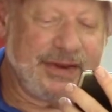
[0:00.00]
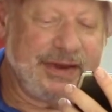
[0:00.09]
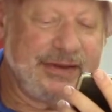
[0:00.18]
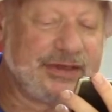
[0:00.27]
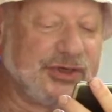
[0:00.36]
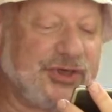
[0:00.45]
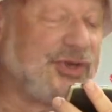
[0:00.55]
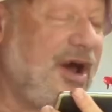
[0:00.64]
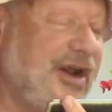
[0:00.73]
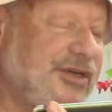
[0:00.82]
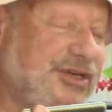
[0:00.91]
This is
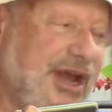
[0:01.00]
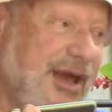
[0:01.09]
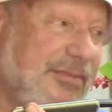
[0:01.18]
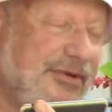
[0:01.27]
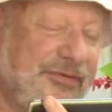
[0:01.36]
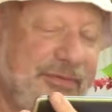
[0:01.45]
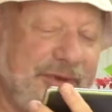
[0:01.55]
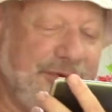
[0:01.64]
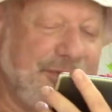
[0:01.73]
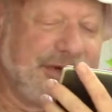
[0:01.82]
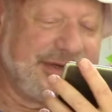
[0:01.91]
John Chapman from
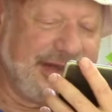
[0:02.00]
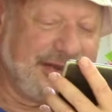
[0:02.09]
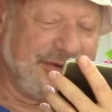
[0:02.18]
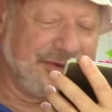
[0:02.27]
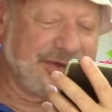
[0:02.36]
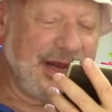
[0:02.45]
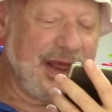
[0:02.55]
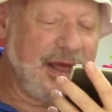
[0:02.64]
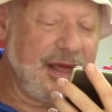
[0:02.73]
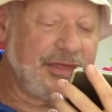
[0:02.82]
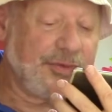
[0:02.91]
the New York Daily News.
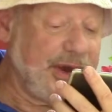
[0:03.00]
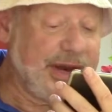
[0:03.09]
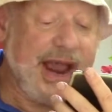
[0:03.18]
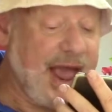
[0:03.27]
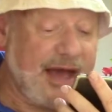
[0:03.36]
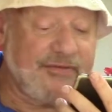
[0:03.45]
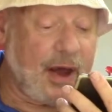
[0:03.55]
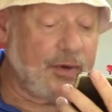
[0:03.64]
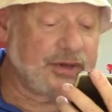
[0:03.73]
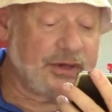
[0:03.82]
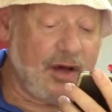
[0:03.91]
3.5
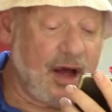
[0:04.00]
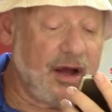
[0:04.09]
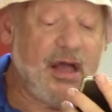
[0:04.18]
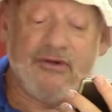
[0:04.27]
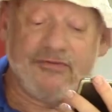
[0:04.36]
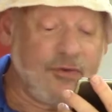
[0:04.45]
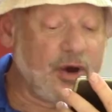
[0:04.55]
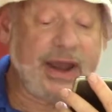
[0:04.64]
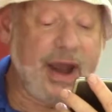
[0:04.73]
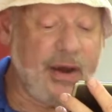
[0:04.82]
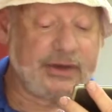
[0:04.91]
hours long, 4
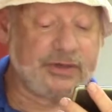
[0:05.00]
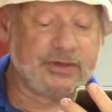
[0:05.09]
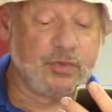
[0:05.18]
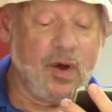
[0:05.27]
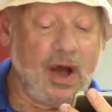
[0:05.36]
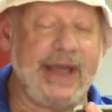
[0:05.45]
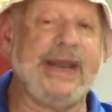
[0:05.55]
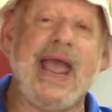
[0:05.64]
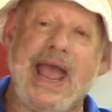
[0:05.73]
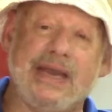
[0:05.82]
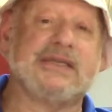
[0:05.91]
characters wide,
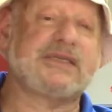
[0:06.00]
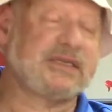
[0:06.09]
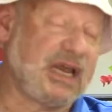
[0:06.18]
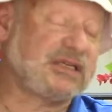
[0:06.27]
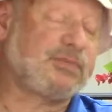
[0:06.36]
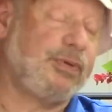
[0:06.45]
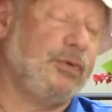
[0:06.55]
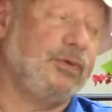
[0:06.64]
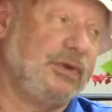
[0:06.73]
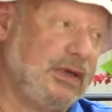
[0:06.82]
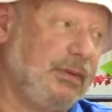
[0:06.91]
and a cesspool
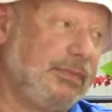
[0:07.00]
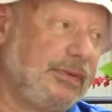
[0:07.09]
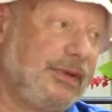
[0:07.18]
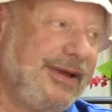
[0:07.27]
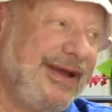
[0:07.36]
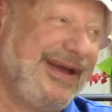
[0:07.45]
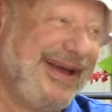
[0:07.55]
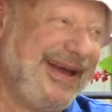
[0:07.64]
deep.